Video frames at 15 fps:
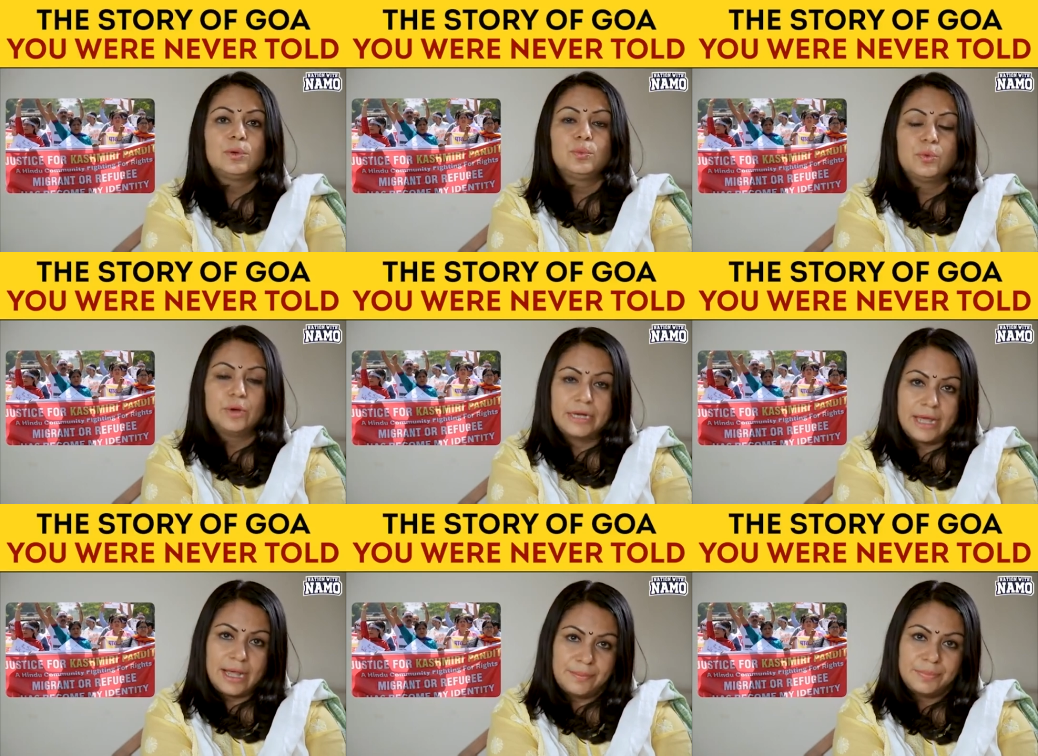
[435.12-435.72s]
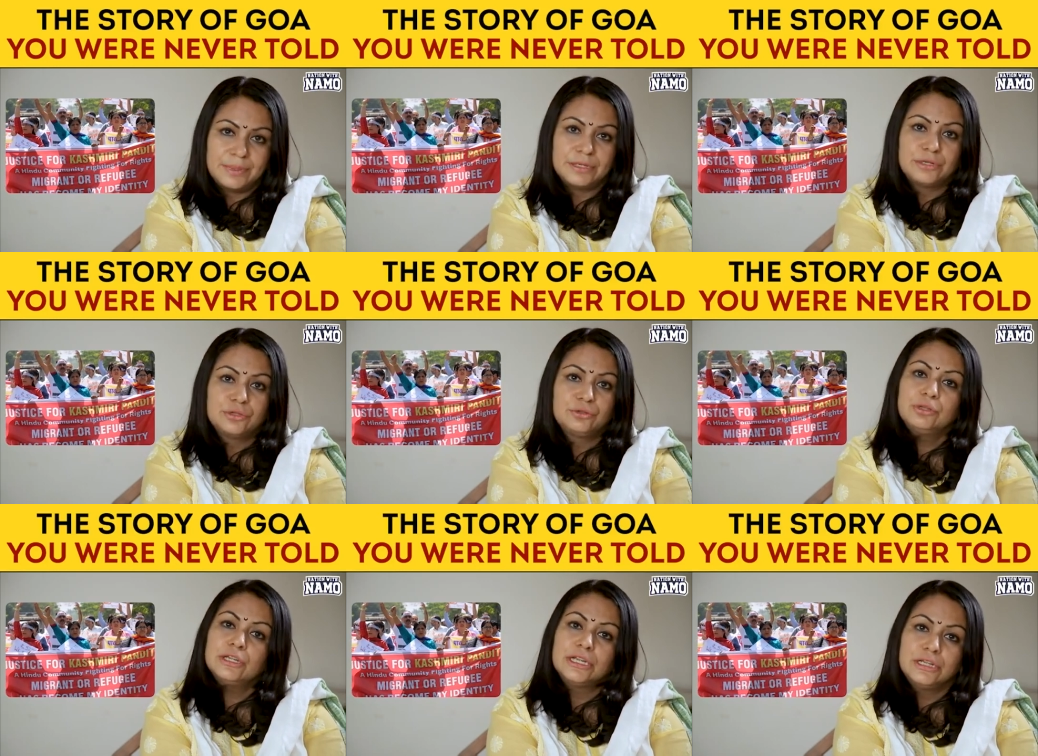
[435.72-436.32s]
What happened
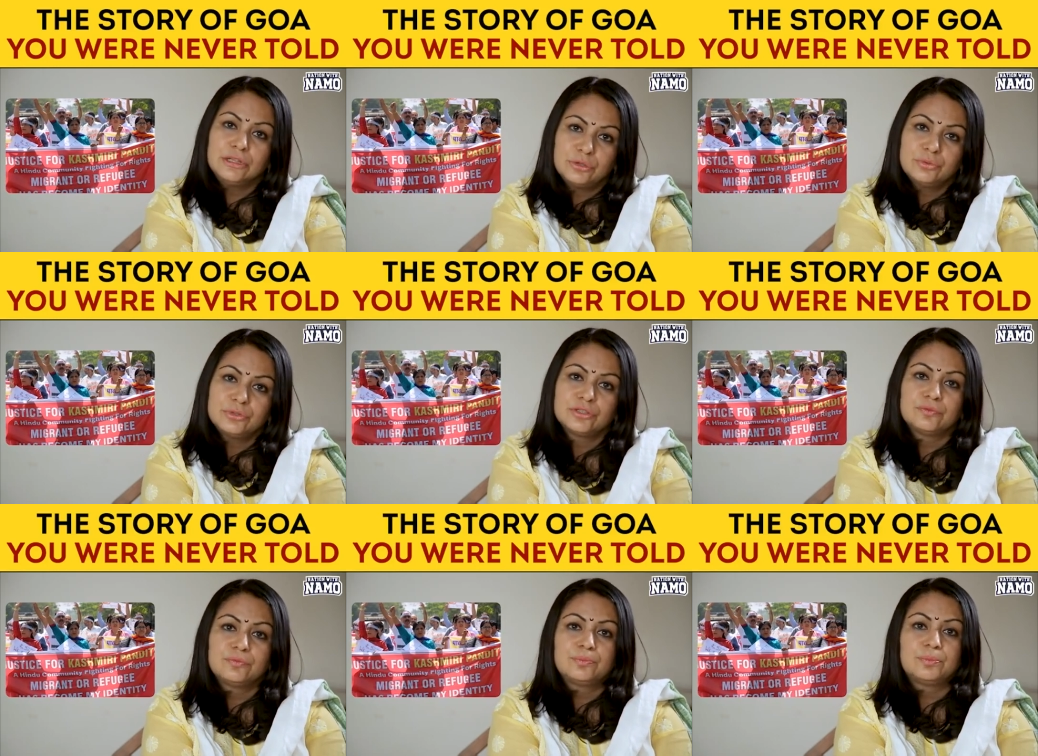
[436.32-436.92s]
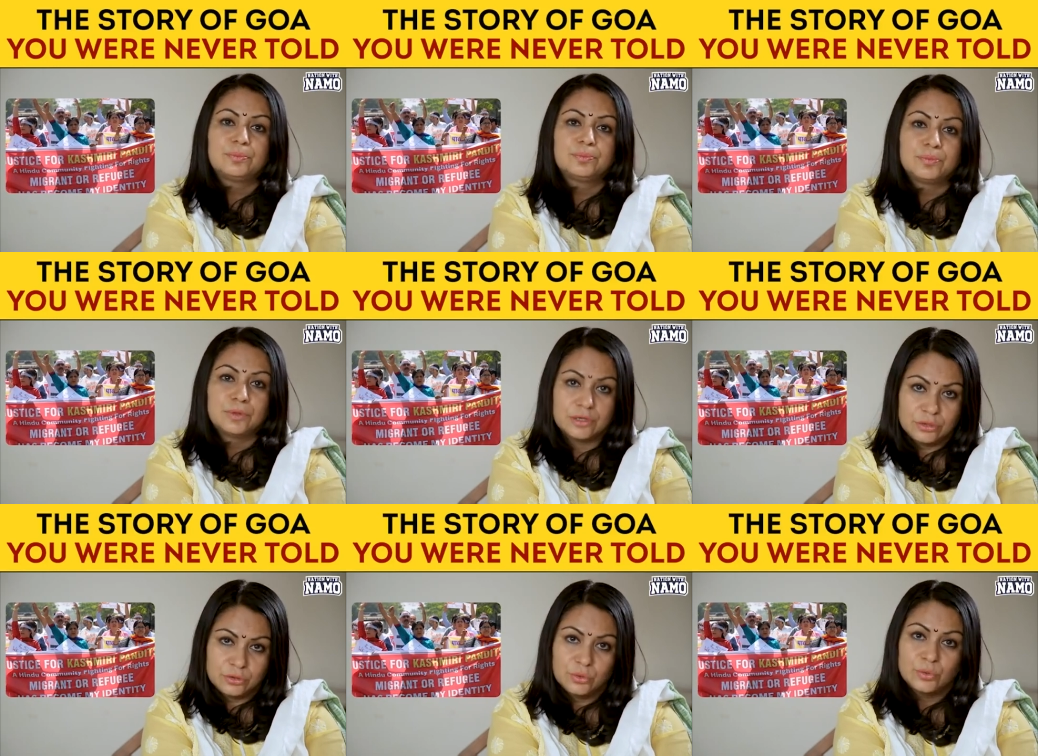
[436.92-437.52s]
to the Hindus of
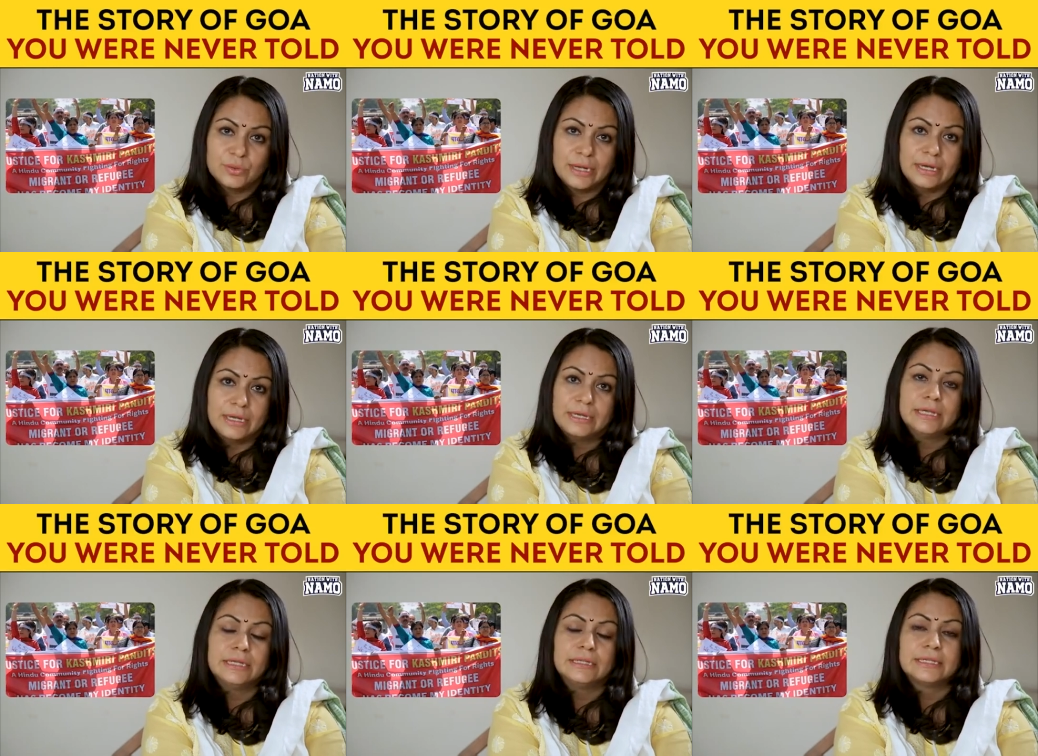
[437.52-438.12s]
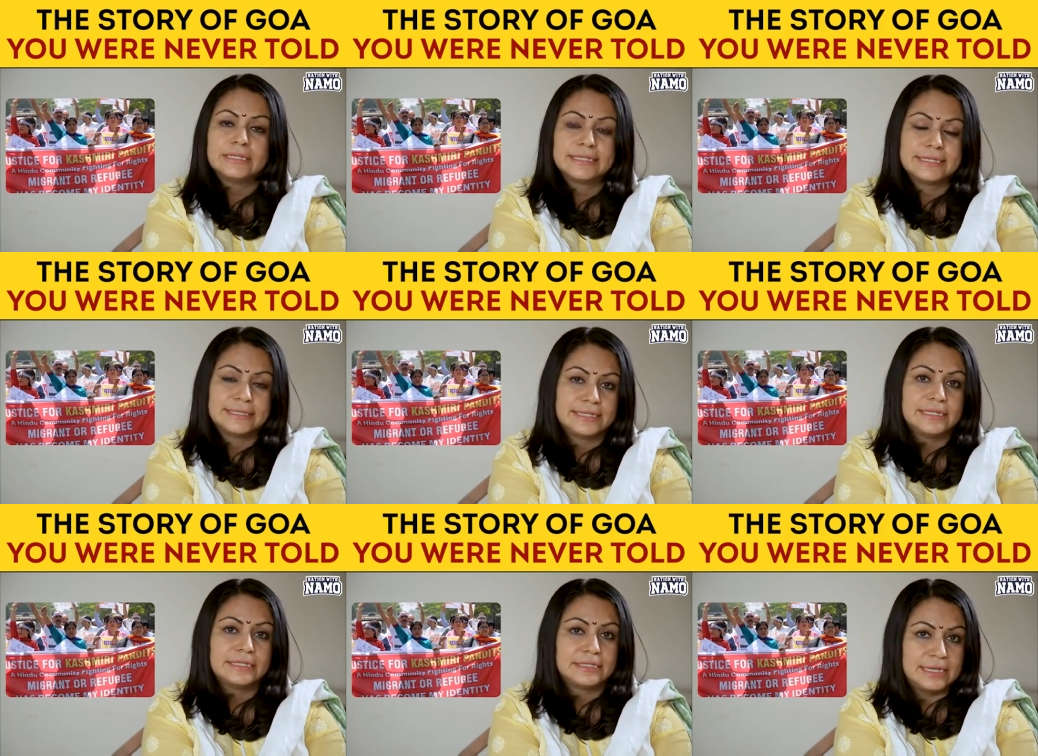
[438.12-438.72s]
uh, Goa in the
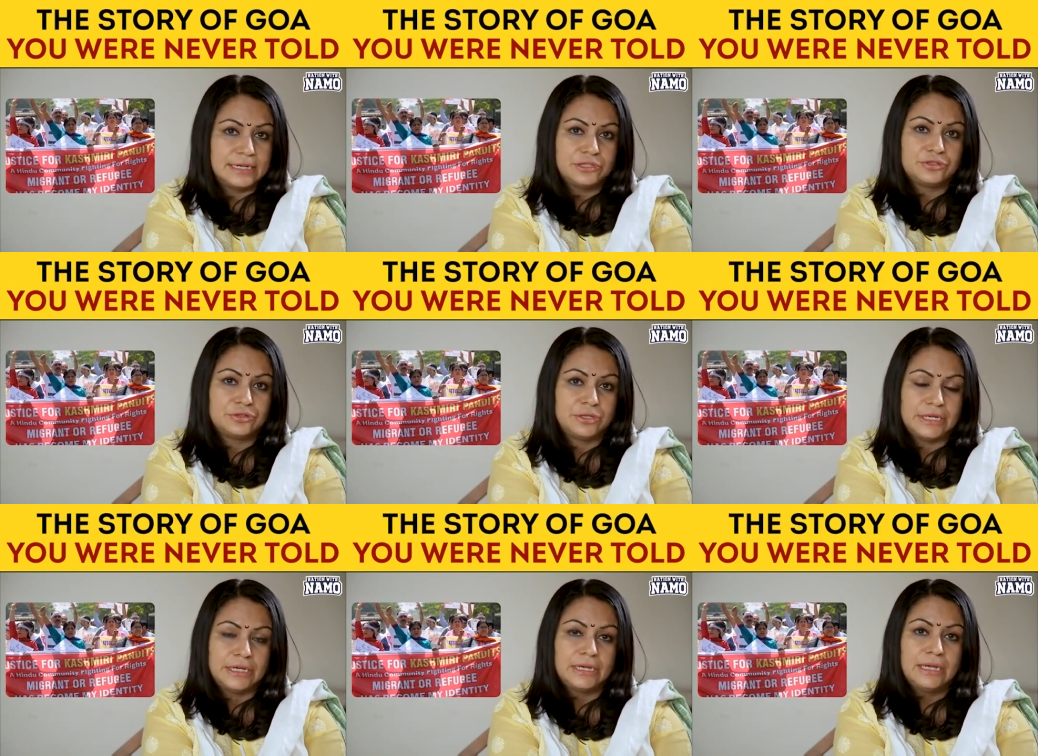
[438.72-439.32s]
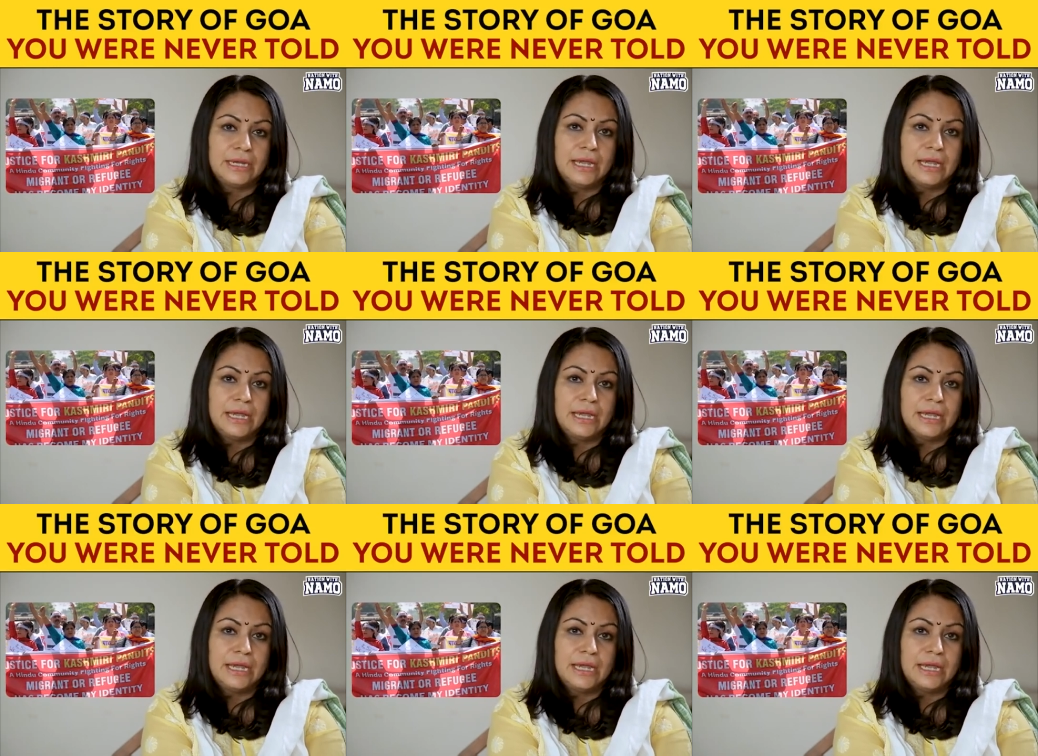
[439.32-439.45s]
16th century